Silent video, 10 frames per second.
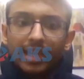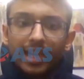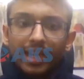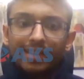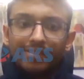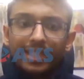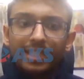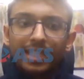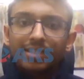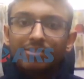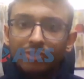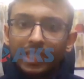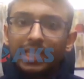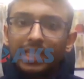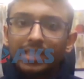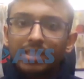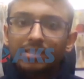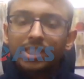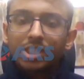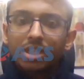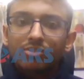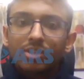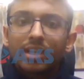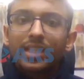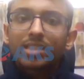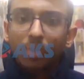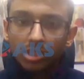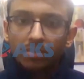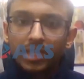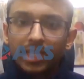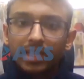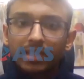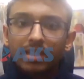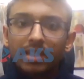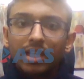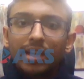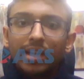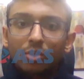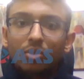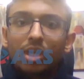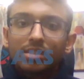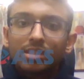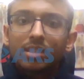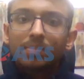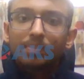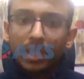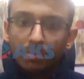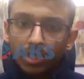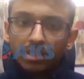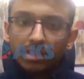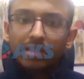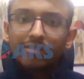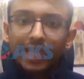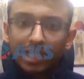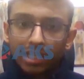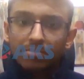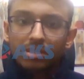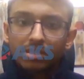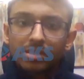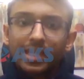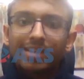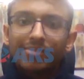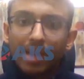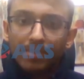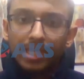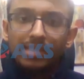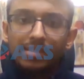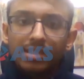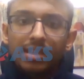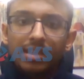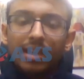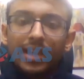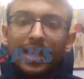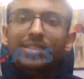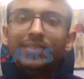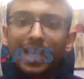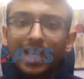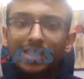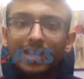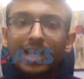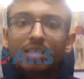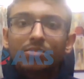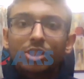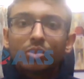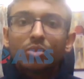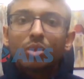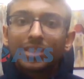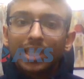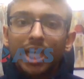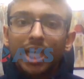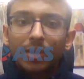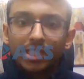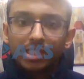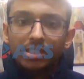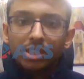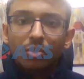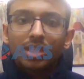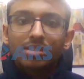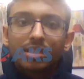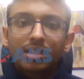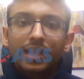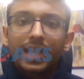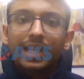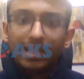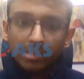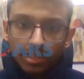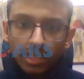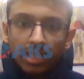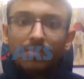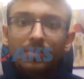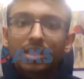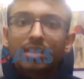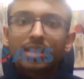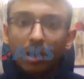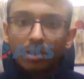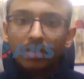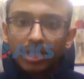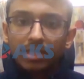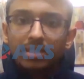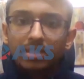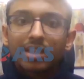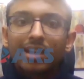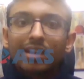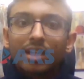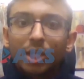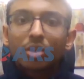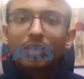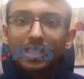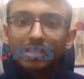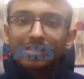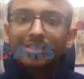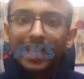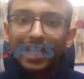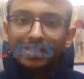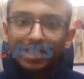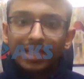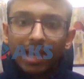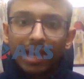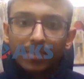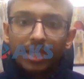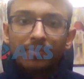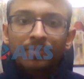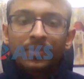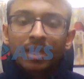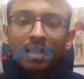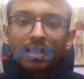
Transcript: one thing I definitely feel is a sense of responsibility towards the people, the victims, their families, as well as when it comes to rules and regulations towards the industry, the Dow chemicals, due to which this very incident happened.